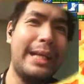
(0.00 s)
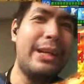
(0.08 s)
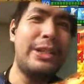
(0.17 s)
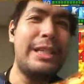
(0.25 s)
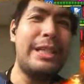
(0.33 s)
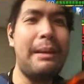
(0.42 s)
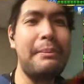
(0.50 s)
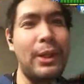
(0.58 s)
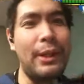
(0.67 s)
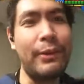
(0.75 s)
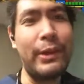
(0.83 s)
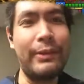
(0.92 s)
your champs on
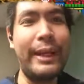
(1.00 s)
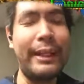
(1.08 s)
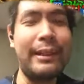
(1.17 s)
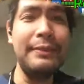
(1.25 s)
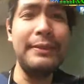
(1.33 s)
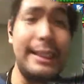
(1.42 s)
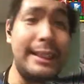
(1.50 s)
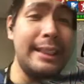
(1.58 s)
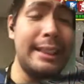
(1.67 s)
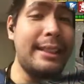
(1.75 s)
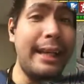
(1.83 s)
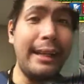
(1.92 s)
crit rate gloves. That's an
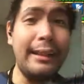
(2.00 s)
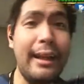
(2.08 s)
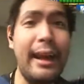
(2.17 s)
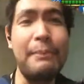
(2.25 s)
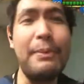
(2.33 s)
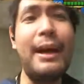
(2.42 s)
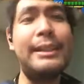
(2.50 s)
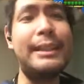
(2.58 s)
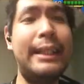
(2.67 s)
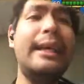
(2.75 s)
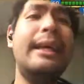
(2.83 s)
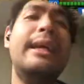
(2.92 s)
exciting time,
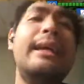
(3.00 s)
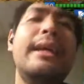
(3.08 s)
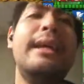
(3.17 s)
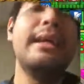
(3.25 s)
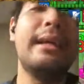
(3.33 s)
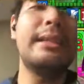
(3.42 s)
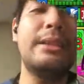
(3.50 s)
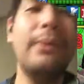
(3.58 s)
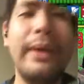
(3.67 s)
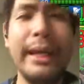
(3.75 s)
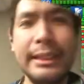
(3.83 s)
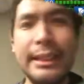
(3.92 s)
honestly, because the
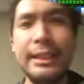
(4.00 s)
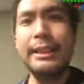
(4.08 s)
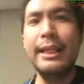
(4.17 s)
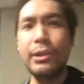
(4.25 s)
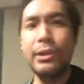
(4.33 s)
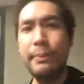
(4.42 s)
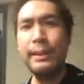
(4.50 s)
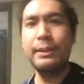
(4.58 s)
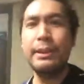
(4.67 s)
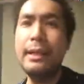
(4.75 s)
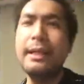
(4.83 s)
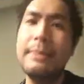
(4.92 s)
way I suggest you build your
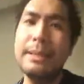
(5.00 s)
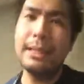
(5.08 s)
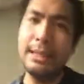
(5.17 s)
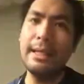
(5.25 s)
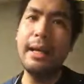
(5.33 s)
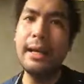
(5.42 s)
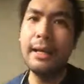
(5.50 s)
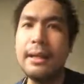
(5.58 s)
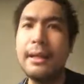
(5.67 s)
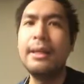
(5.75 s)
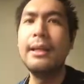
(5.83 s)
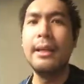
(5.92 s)
teams is
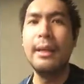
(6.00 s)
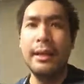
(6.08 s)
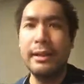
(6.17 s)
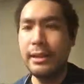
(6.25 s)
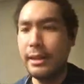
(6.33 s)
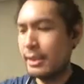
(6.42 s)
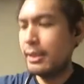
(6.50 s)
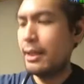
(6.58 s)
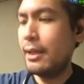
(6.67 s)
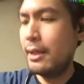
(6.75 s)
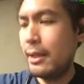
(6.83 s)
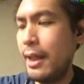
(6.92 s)
just
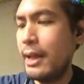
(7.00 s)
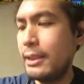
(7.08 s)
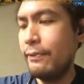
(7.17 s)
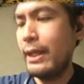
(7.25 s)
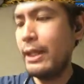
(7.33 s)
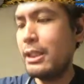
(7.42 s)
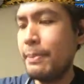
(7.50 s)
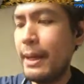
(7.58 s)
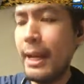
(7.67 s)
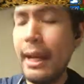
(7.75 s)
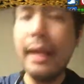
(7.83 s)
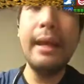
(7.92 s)
lots of
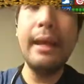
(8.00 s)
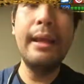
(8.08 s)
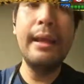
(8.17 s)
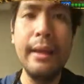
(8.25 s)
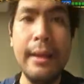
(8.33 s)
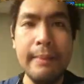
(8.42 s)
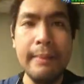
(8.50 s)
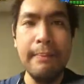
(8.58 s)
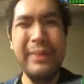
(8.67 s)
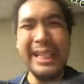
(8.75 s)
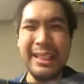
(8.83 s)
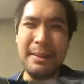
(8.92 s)
HP,
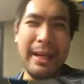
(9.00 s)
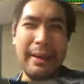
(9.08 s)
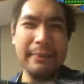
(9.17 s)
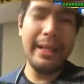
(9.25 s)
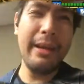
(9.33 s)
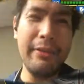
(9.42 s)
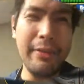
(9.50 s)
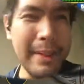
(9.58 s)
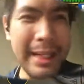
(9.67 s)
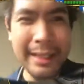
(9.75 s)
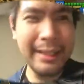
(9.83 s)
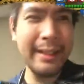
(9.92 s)
decent amount of def. I
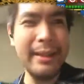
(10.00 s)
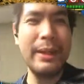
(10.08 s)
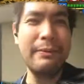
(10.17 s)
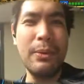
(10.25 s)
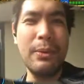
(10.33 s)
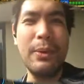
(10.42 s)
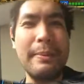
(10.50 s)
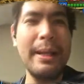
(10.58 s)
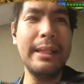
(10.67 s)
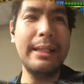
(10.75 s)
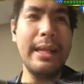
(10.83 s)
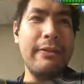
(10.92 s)
mean, don't even worry about
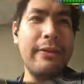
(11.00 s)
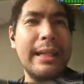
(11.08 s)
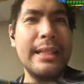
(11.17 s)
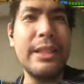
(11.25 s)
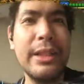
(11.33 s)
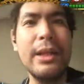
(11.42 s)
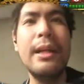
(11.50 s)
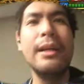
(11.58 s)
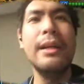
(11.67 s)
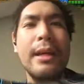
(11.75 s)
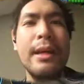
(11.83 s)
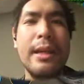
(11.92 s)
def unless you're
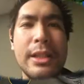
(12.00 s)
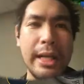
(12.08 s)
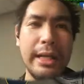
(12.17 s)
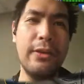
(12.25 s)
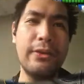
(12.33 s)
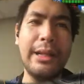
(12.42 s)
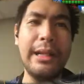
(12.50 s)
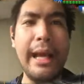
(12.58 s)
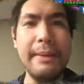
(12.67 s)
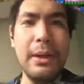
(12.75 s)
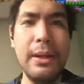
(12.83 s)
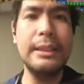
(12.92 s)
trying to go for
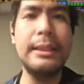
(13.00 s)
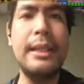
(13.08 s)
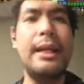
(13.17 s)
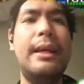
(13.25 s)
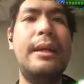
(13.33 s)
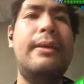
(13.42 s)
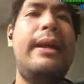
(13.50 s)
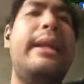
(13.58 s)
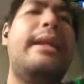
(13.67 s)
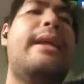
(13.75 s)
clan boss, right?